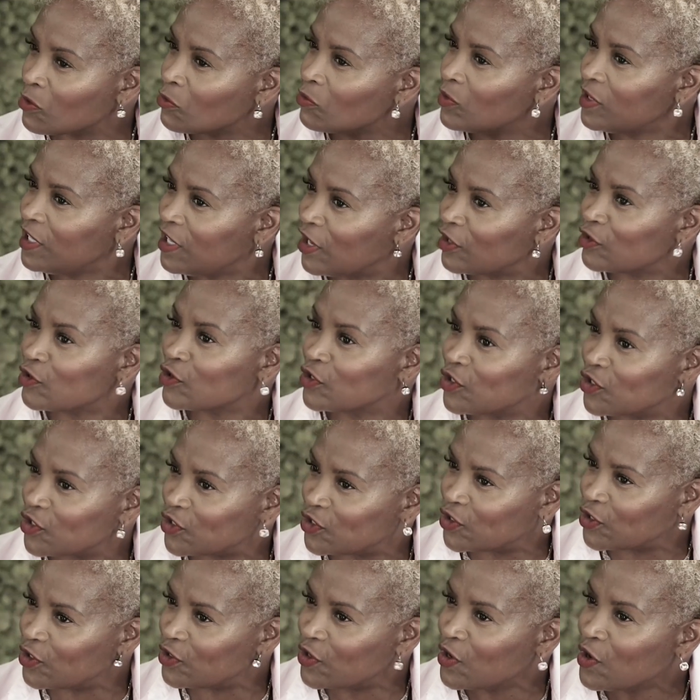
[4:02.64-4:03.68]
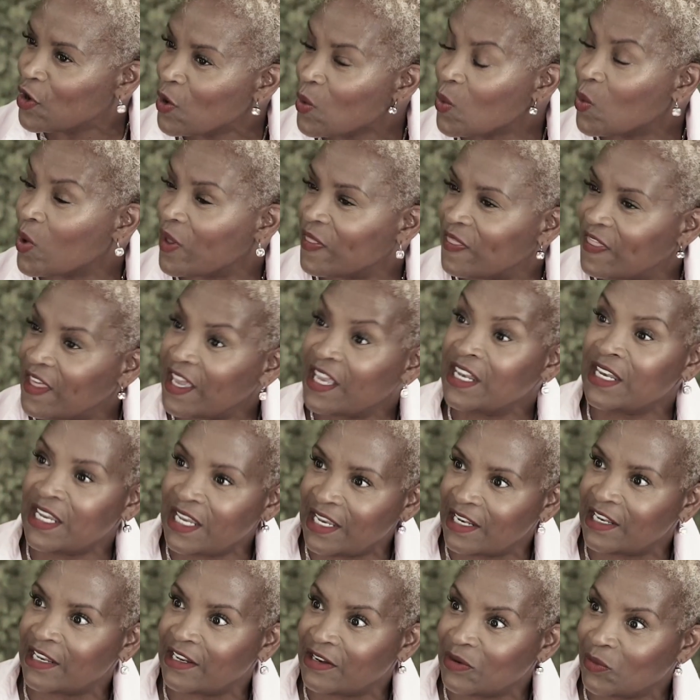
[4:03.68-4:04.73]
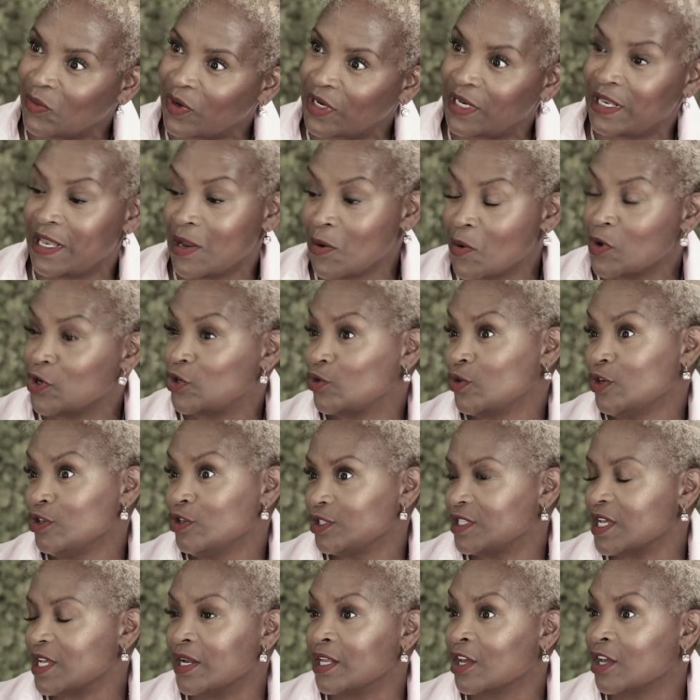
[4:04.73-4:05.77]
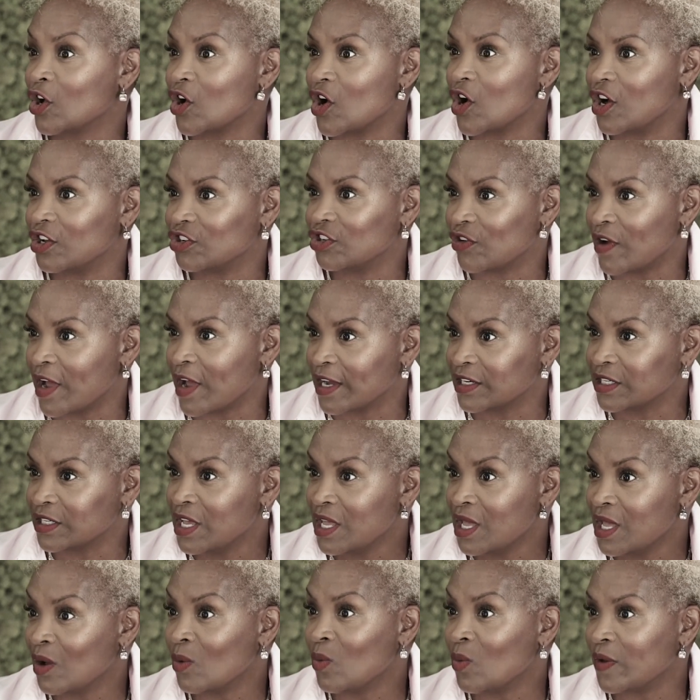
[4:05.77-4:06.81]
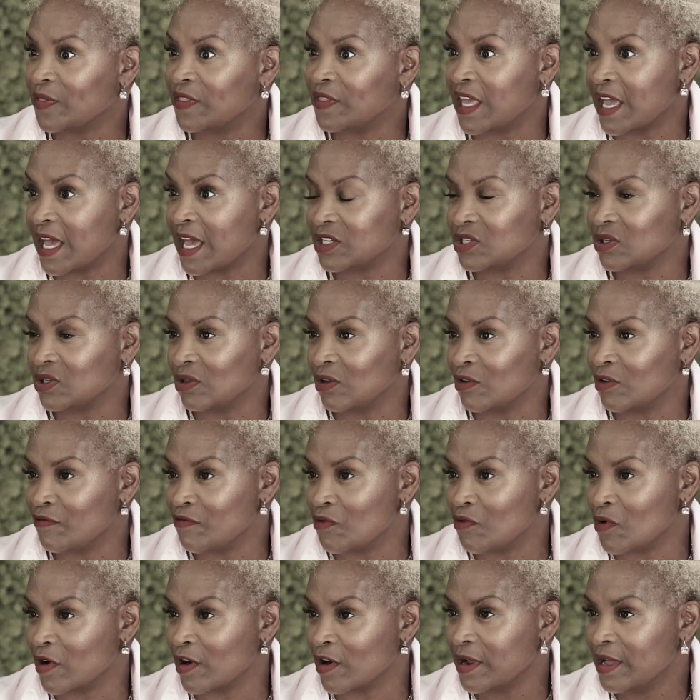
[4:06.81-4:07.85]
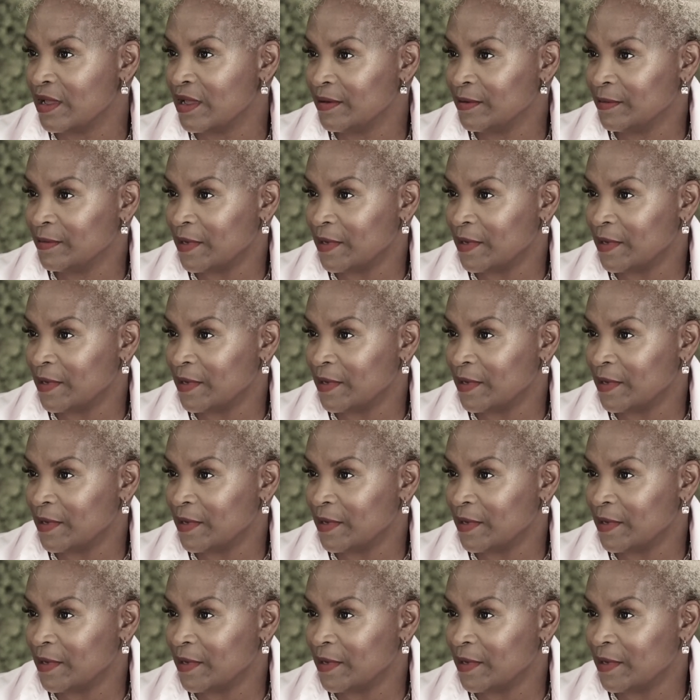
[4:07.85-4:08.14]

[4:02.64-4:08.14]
I really understood what they needed when they were signing a contract and what they had to look for.